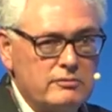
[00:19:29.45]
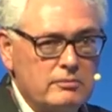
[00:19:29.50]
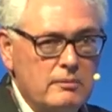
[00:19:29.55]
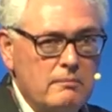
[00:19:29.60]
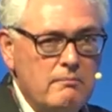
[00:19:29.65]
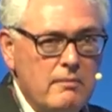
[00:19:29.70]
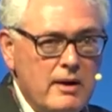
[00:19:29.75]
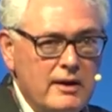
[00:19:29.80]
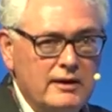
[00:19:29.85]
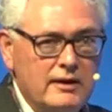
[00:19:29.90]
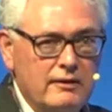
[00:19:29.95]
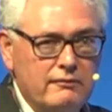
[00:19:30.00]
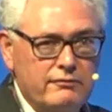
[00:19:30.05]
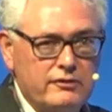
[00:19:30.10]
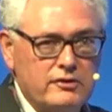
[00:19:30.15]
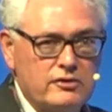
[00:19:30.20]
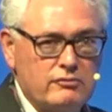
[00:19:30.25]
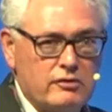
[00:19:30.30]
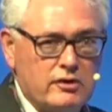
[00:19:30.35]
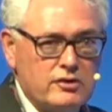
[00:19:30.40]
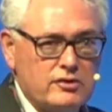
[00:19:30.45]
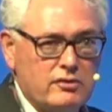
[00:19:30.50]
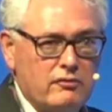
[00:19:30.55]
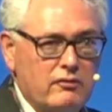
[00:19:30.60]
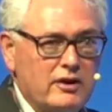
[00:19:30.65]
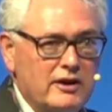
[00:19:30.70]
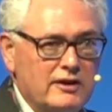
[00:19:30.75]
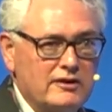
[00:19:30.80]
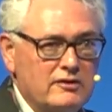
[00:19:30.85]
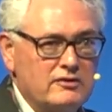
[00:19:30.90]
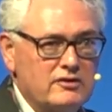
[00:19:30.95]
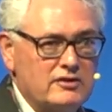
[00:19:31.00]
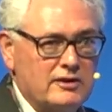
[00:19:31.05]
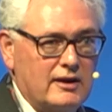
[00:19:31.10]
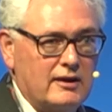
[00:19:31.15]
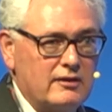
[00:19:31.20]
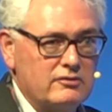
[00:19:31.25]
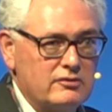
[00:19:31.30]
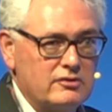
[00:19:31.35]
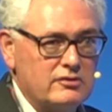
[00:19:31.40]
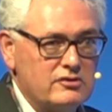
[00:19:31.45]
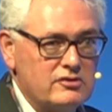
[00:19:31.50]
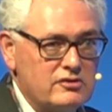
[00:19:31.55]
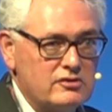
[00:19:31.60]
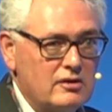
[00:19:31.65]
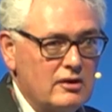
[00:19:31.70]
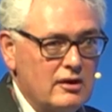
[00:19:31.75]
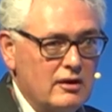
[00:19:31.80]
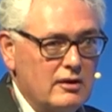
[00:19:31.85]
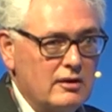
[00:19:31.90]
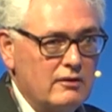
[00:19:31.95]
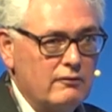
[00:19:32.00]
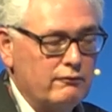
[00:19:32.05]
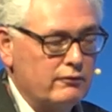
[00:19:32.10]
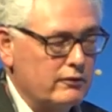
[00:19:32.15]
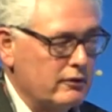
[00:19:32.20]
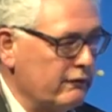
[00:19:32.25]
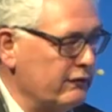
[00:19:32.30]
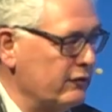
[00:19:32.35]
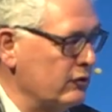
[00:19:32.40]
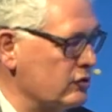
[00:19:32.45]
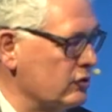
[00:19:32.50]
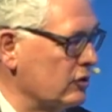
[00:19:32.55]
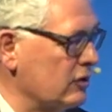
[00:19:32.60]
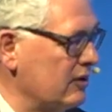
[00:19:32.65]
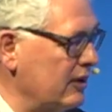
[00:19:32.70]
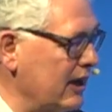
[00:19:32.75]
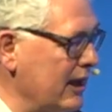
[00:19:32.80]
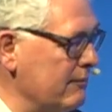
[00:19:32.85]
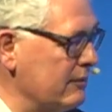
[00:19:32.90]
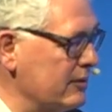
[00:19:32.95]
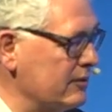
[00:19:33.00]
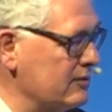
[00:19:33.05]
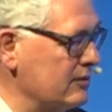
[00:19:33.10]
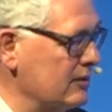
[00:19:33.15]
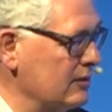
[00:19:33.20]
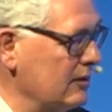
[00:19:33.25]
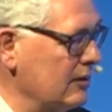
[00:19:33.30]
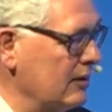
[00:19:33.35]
but many infrastructure-related standards for the future climate.